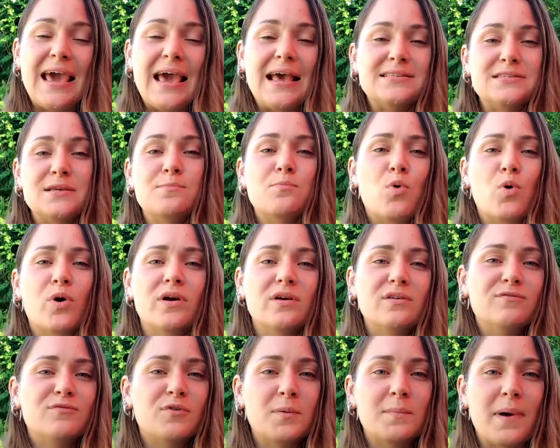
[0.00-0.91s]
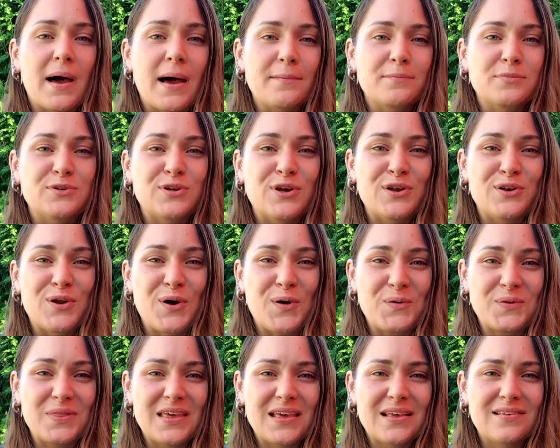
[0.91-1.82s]
It's important for mom to
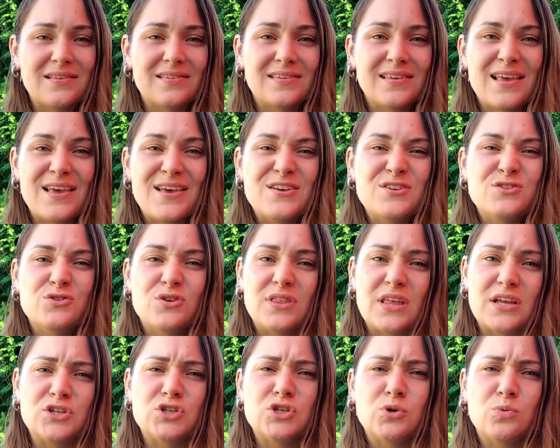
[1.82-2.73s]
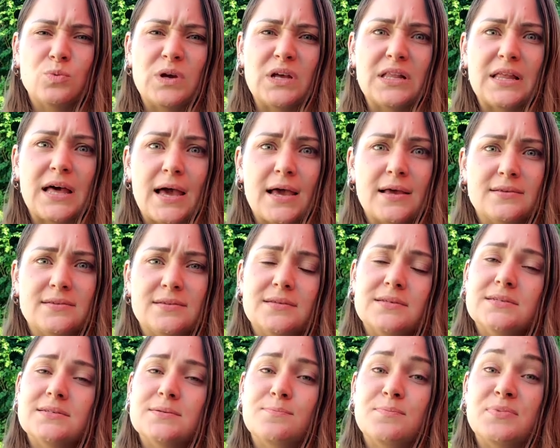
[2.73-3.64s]
know this so that she
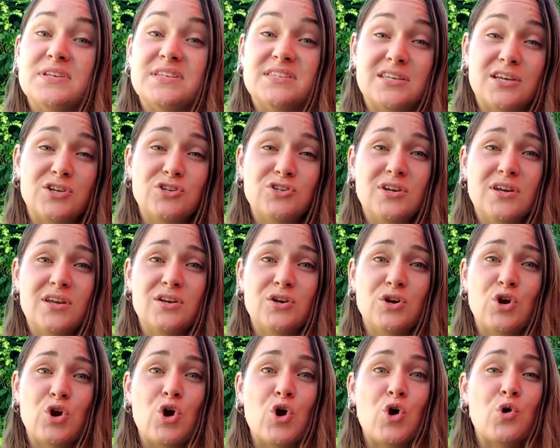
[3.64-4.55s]
realizes position